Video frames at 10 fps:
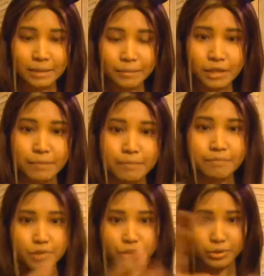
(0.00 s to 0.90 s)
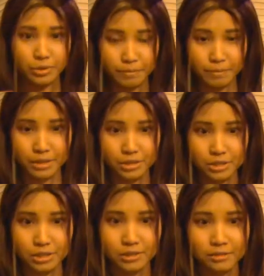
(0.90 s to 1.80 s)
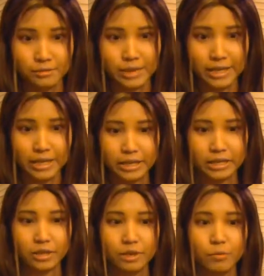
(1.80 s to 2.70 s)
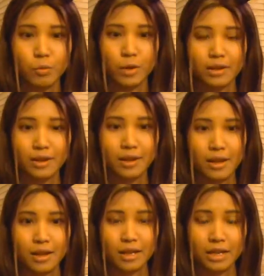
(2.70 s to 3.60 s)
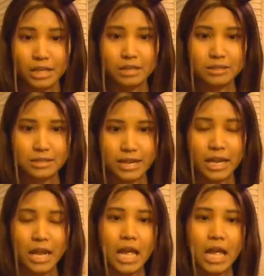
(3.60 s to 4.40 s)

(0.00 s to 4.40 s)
I'm gonna show you a picture right here of what it looks like.